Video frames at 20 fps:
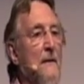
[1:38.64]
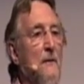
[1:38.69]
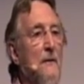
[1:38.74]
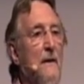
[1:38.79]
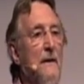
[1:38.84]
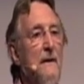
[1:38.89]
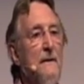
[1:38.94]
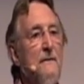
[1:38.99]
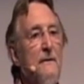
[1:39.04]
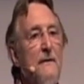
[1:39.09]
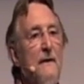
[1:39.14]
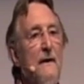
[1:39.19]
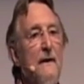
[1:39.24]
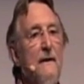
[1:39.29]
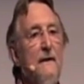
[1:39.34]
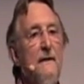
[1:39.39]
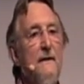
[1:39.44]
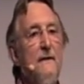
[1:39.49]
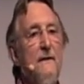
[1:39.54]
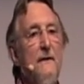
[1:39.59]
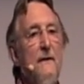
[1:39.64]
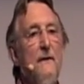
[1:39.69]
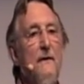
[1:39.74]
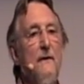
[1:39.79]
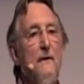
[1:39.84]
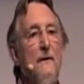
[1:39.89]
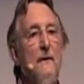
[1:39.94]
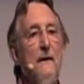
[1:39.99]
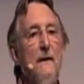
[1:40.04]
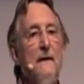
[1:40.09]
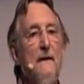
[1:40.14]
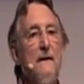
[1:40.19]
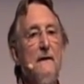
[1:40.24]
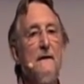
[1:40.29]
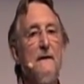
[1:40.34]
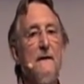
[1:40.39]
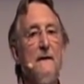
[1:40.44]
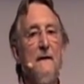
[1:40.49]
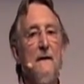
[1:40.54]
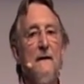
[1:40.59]
what I'm trying to do
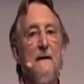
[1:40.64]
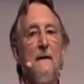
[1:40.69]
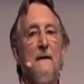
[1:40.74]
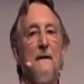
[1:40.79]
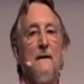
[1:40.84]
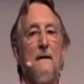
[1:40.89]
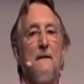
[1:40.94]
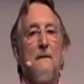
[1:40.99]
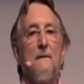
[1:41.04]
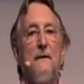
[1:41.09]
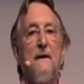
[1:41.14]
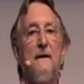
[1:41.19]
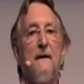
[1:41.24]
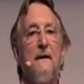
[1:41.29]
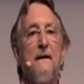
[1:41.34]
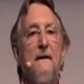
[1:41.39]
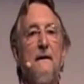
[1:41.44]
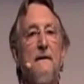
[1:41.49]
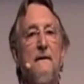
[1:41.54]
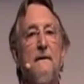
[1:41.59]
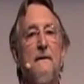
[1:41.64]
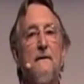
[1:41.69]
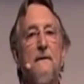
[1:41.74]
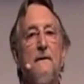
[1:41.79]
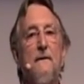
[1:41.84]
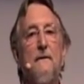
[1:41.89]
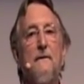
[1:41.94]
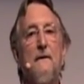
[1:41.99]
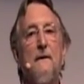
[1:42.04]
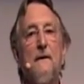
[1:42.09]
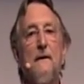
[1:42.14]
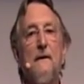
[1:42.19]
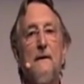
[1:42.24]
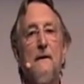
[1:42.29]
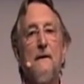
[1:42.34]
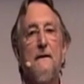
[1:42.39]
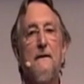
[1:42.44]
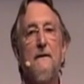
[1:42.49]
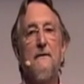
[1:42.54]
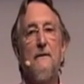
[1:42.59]
is beginning
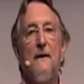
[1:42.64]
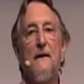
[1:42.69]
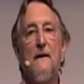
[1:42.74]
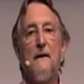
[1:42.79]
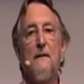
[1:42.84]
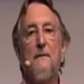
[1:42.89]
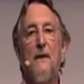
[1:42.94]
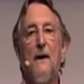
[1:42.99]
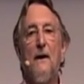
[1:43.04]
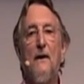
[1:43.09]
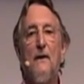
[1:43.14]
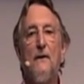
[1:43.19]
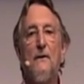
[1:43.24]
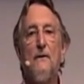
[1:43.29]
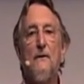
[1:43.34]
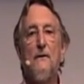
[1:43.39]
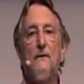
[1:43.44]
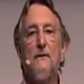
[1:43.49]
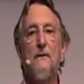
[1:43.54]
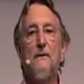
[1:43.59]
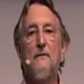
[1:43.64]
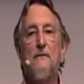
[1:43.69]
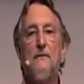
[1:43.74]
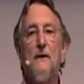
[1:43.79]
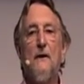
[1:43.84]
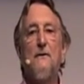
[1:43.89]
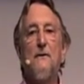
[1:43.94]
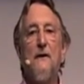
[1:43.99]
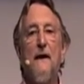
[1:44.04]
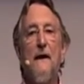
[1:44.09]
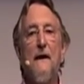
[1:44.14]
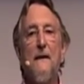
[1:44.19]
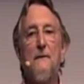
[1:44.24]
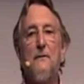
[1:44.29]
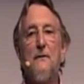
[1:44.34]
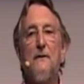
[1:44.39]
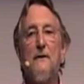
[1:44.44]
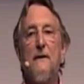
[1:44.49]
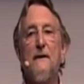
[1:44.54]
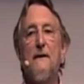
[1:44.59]
to develop a whole
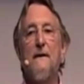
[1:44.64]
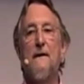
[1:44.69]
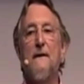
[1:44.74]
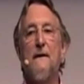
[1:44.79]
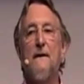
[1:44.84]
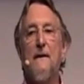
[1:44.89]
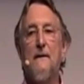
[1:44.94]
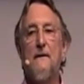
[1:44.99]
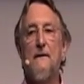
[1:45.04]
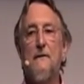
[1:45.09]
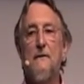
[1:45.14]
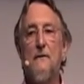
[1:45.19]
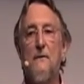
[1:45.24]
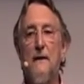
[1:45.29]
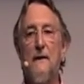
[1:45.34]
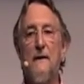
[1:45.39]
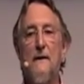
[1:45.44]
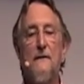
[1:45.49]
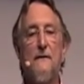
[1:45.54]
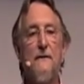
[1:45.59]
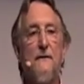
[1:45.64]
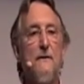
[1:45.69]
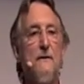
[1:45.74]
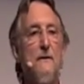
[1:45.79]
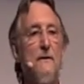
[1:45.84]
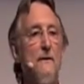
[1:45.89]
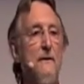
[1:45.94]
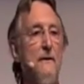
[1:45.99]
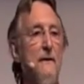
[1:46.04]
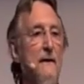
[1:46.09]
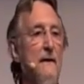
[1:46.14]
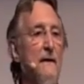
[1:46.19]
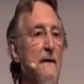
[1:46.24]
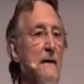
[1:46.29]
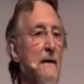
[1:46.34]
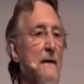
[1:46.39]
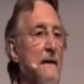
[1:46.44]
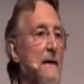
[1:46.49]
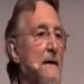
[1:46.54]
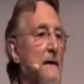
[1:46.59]
vocabulary, a whole way of talking
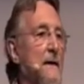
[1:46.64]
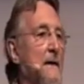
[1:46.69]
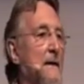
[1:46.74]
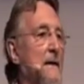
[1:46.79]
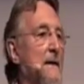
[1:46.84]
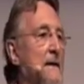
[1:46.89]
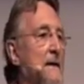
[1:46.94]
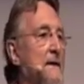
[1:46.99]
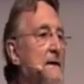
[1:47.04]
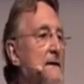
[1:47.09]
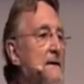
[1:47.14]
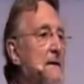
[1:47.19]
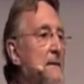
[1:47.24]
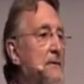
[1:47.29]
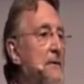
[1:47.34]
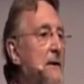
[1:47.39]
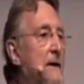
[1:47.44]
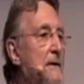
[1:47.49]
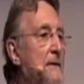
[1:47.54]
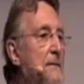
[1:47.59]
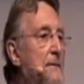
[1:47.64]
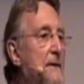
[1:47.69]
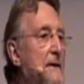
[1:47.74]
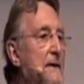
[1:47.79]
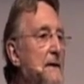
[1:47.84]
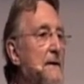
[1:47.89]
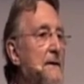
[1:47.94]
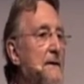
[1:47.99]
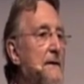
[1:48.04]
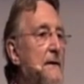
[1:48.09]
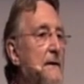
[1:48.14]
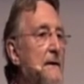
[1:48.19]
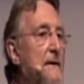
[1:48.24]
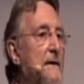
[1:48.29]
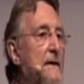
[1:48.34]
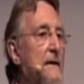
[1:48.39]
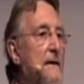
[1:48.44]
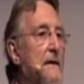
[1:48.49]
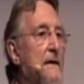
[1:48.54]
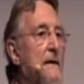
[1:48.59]
that is appropriate
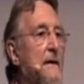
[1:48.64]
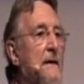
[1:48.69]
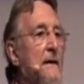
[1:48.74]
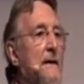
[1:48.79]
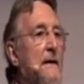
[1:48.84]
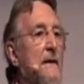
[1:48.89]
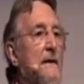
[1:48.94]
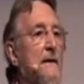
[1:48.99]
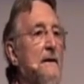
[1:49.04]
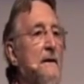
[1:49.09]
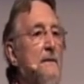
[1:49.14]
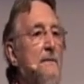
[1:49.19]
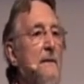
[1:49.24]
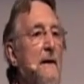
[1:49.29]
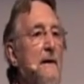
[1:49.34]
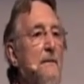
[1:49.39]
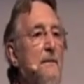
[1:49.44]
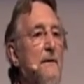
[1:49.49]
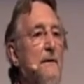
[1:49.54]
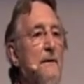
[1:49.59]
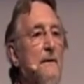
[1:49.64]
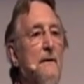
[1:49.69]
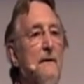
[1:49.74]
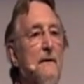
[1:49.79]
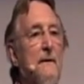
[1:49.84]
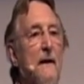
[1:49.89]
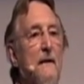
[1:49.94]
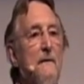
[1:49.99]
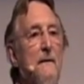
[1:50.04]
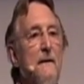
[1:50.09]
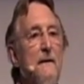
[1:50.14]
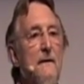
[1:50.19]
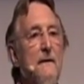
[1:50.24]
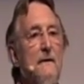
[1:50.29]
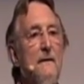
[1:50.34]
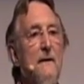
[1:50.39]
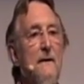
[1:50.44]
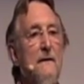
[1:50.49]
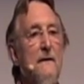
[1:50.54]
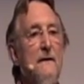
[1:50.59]
to people coming
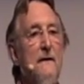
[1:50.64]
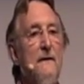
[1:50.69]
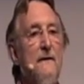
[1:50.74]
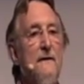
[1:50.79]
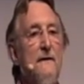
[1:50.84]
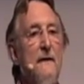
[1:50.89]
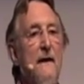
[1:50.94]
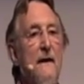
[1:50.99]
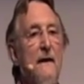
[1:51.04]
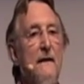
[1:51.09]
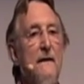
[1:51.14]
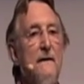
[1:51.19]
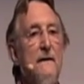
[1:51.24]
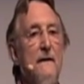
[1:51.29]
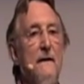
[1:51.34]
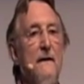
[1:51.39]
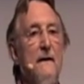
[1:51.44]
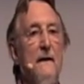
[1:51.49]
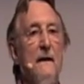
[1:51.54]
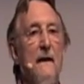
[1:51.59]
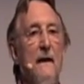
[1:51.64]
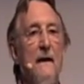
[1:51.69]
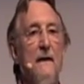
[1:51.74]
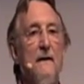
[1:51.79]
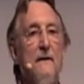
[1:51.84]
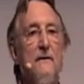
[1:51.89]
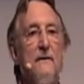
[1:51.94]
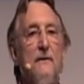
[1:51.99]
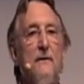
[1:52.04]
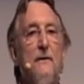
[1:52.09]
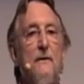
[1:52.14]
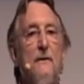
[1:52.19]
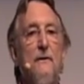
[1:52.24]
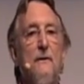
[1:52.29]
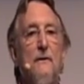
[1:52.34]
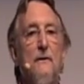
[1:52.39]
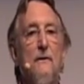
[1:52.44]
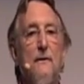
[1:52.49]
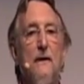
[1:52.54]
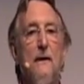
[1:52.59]
to understand how
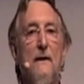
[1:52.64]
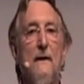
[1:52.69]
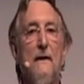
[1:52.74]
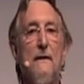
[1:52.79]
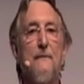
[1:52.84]
to